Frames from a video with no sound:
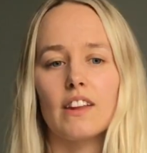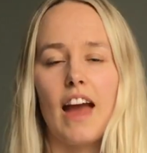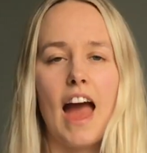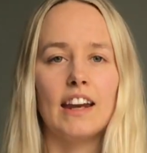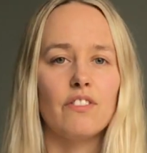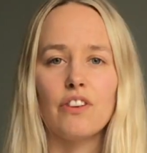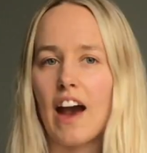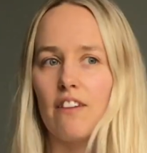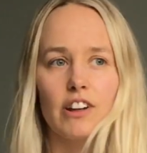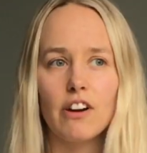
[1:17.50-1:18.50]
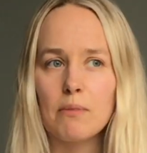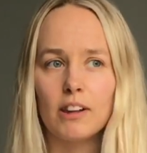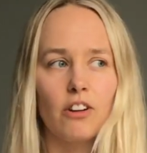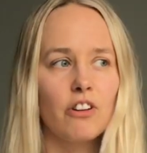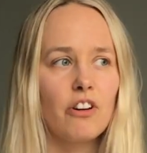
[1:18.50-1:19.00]
And if you haven't heard about
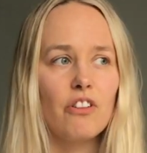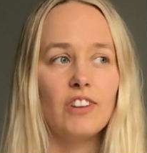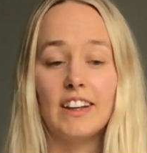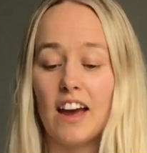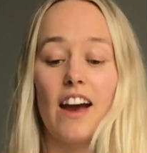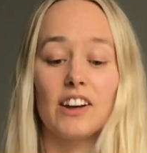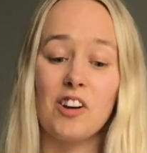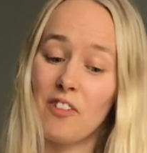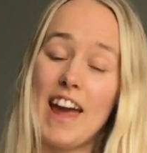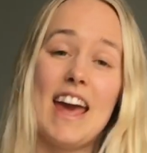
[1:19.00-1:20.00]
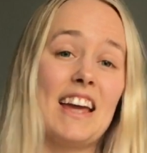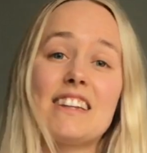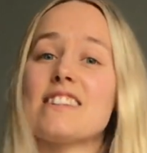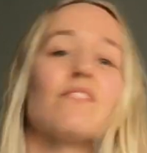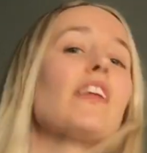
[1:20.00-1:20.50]
long COVID, great,
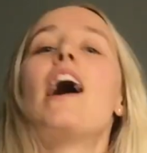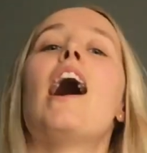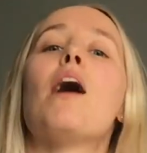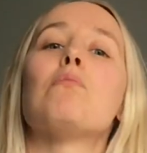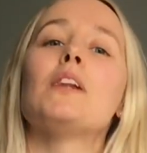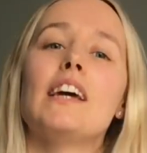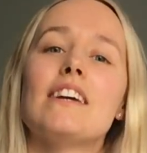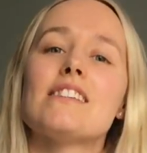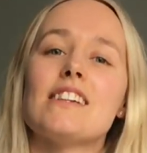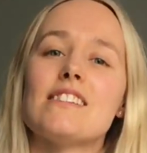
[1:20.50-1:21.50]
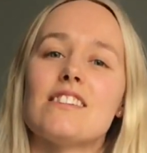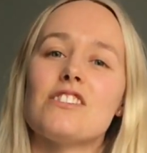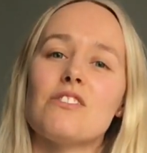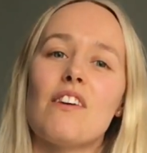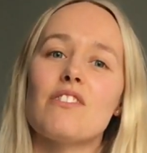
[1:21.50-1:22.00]
please listen
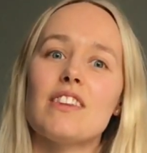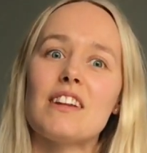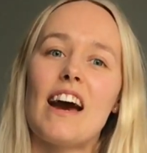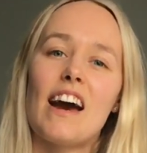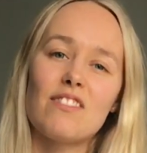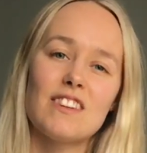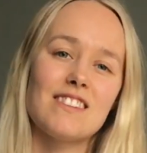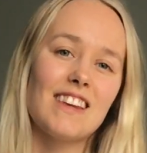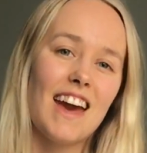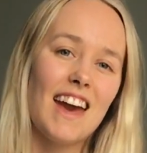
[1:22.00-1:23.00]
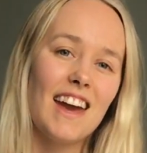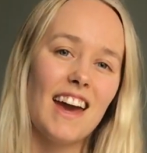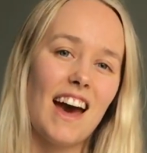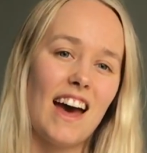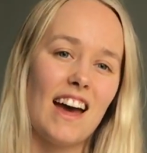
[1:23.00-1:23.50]
to everything I have to
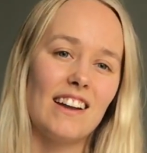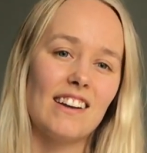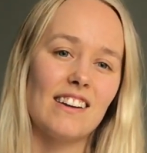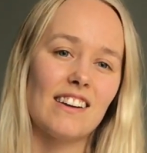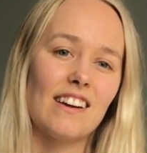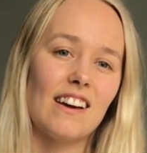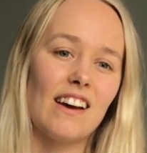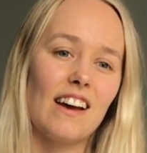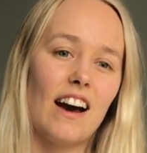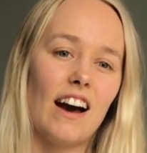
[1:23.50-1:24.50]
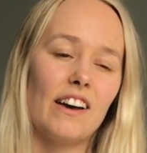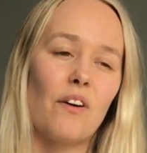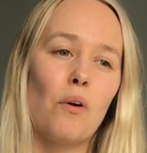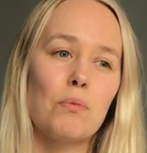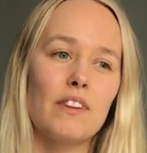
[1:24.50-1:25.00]
say, and I
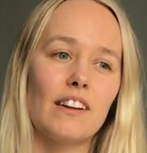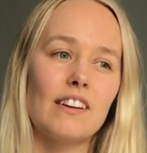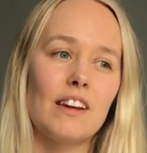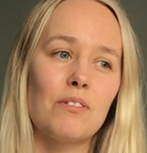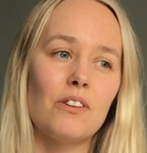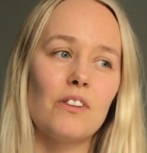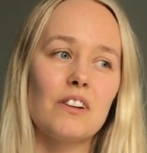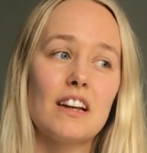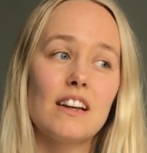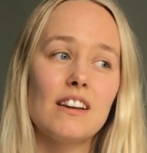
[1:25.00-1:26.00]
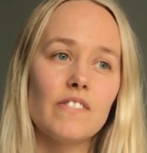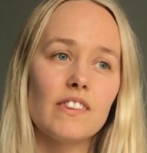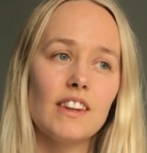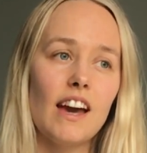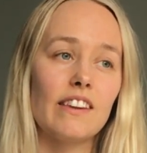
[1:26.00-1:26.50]
hope that
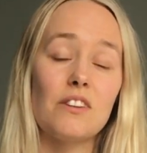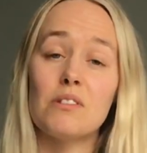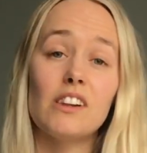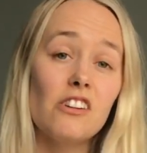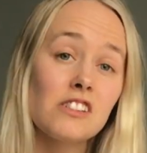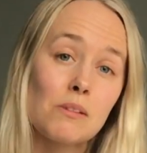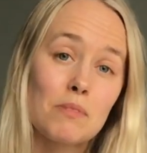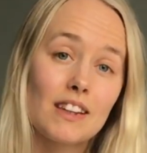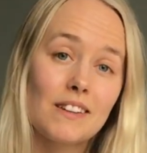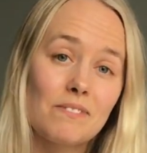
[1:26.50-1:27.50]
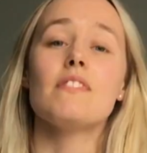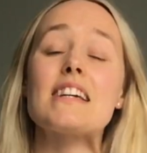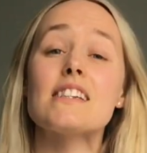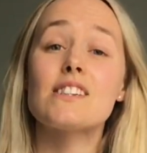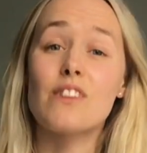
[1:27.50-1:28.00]
that you will learn something.
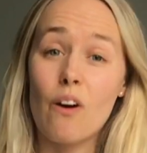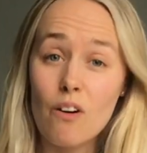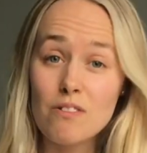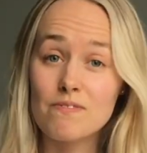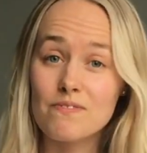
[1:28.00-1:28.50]
So